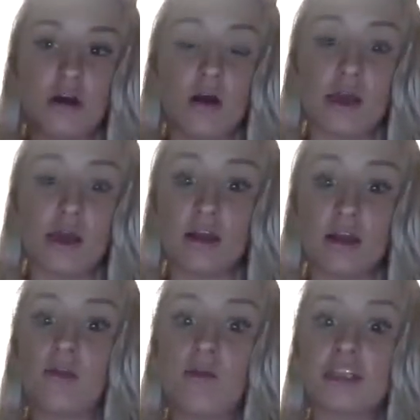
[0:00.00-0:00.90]
Okay, they're
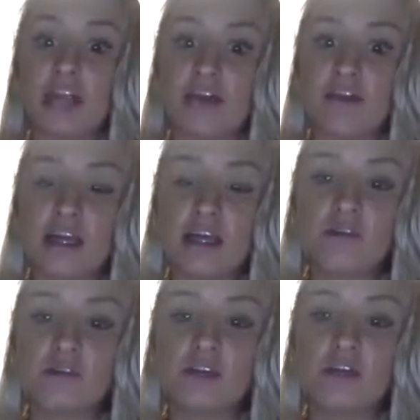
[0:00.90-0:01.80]
going to watch everything
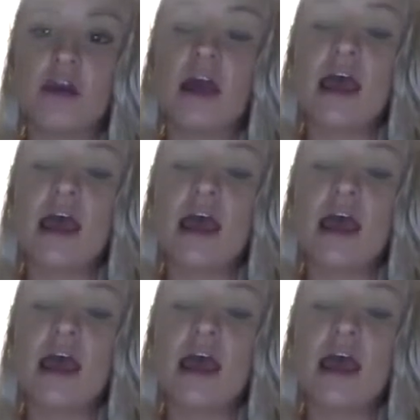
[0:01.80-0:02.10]
you do.